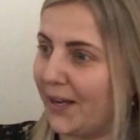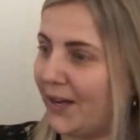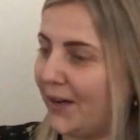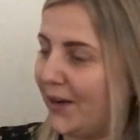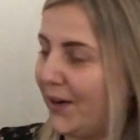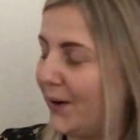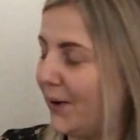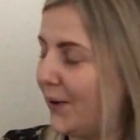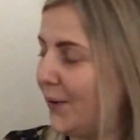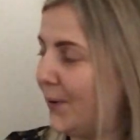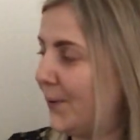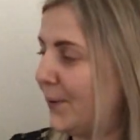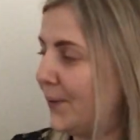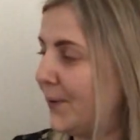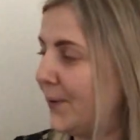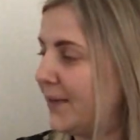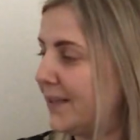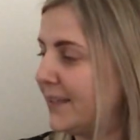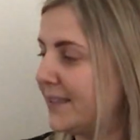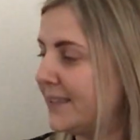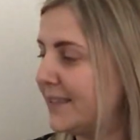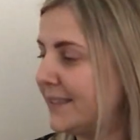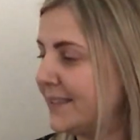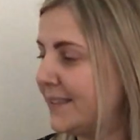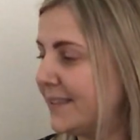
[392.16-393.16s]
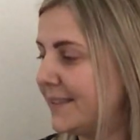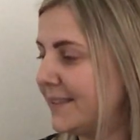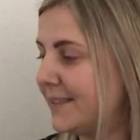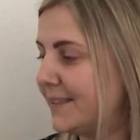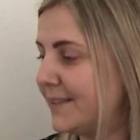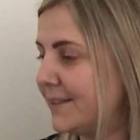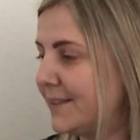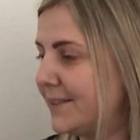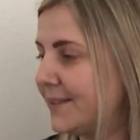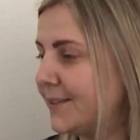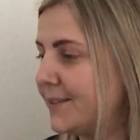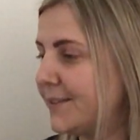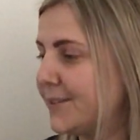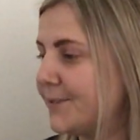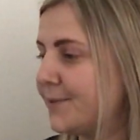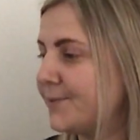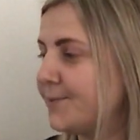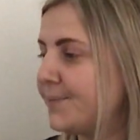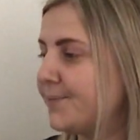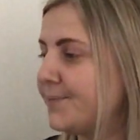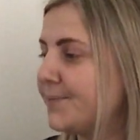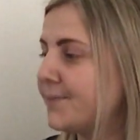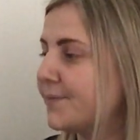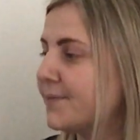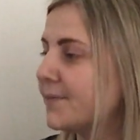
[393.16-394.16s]
no.
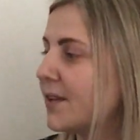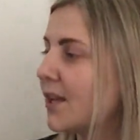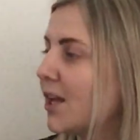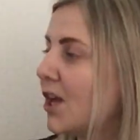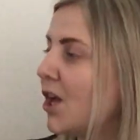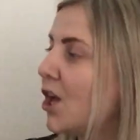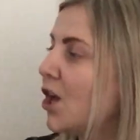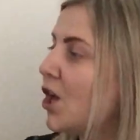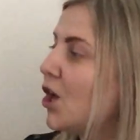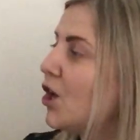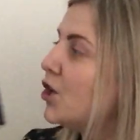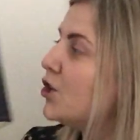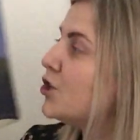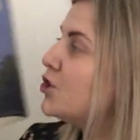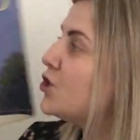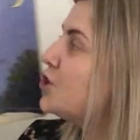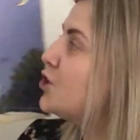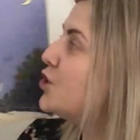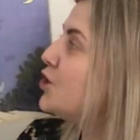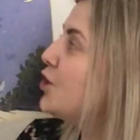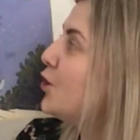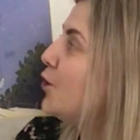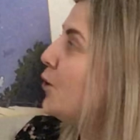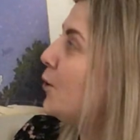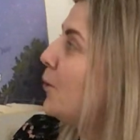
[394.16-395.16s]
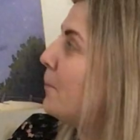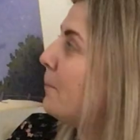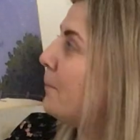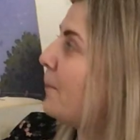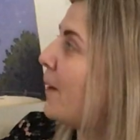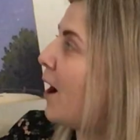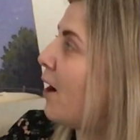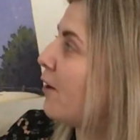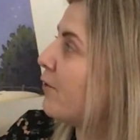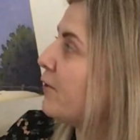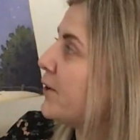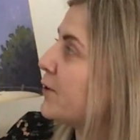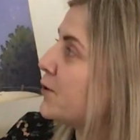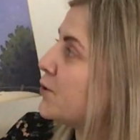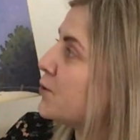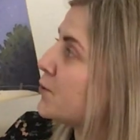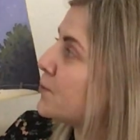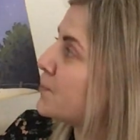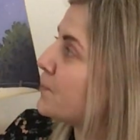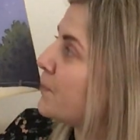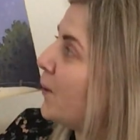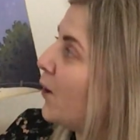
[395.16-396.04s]
Soon porridge was